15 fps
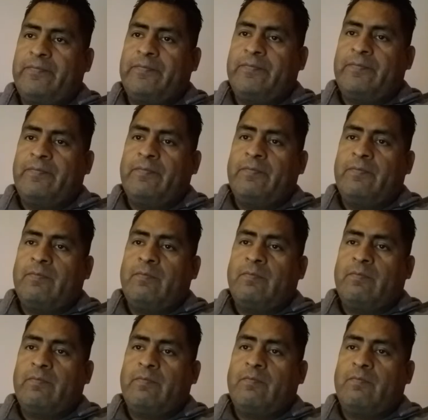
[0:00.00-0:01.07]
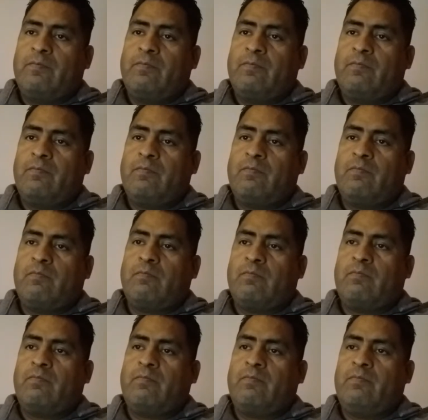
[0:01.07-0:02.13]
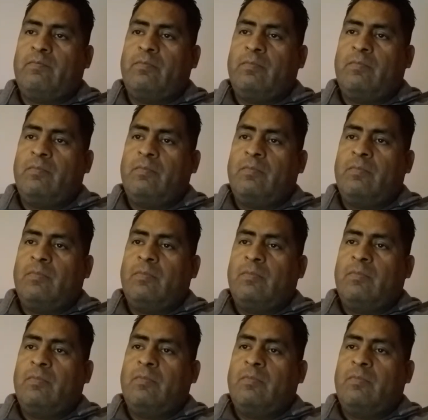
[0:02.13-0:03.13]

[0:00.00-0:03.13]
Nobody speaks.